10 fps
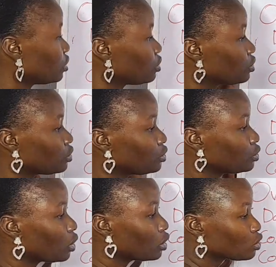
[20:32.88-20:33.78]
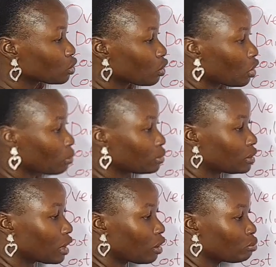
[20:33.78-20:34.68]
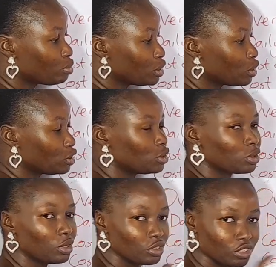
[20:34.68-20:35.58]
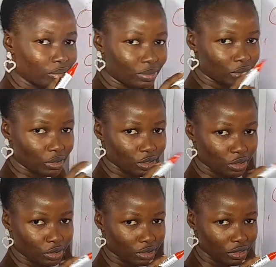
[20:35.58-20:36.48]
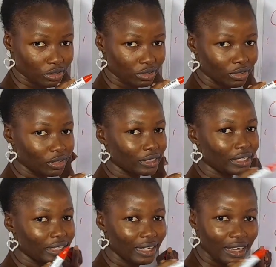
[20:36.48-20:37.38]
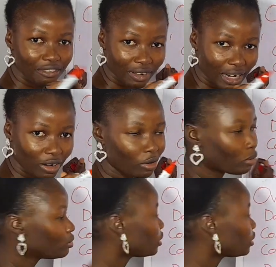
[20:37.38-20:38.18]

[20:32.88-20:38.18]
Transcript: do not come down beyond your cost of production. Never come